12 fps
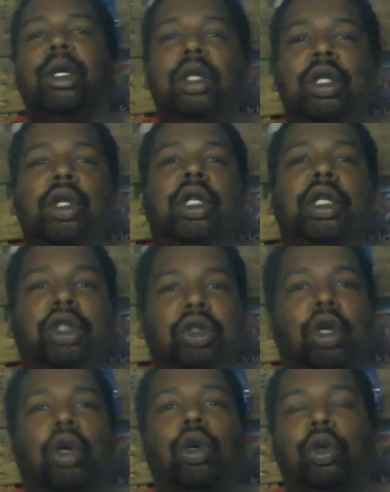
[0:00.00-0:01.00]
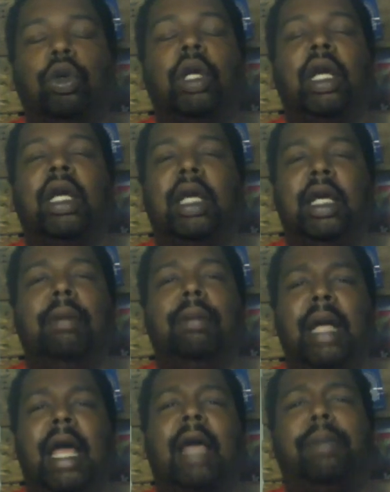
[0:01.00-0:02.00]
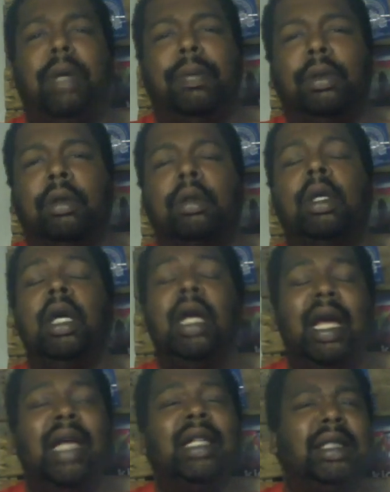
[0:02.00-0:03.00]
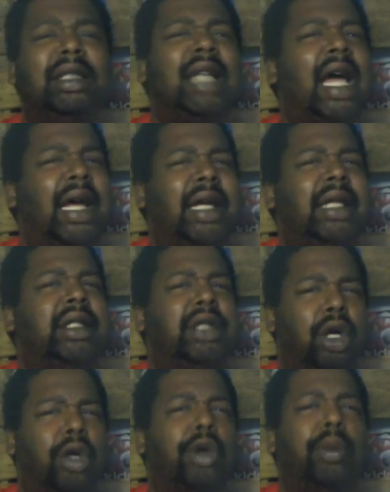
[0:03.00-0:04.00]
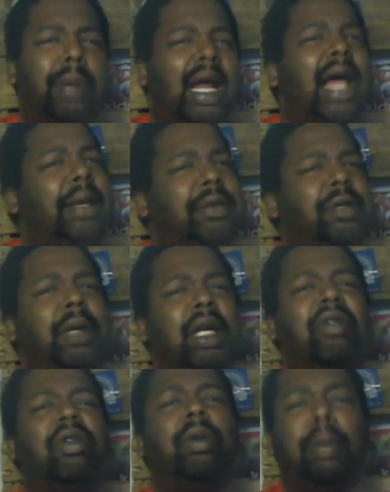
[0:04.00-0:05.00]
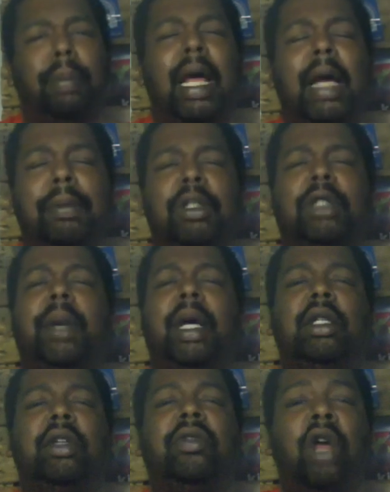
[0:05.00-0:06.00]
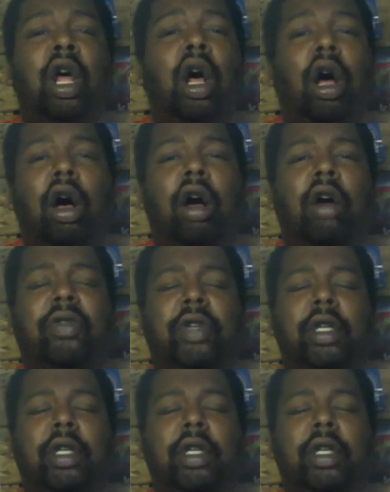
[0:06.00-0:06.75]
to control and keep black people and society as a whole, but I am speaking from a black perspective, off